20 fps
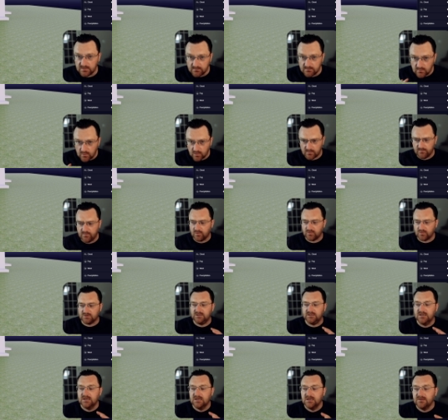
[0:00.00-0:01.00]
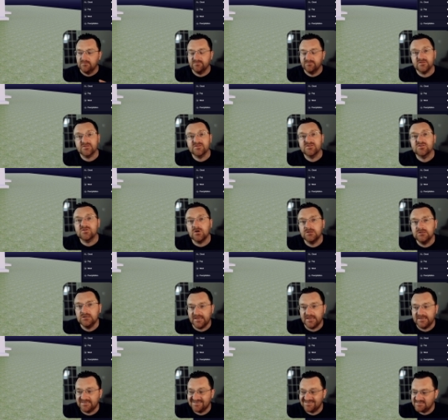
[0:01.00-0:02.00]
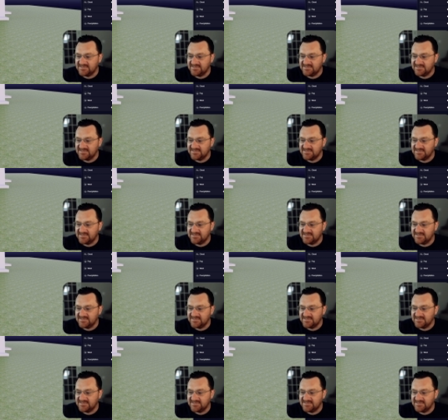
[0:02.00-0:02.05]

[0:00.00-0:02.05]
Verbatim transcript: but more importantly, the sunlight